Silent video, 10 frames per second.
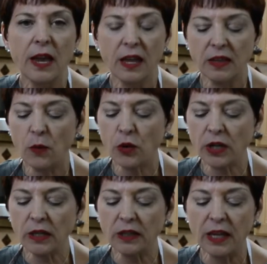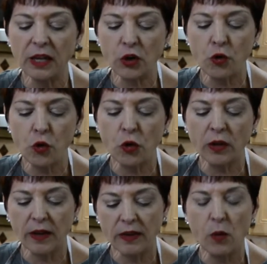and then we're gonna let it
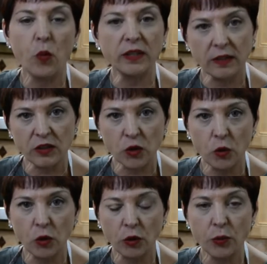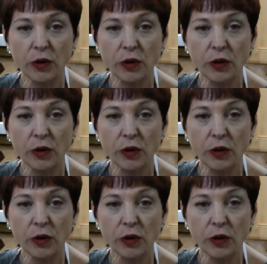cool, and then once it's cooled,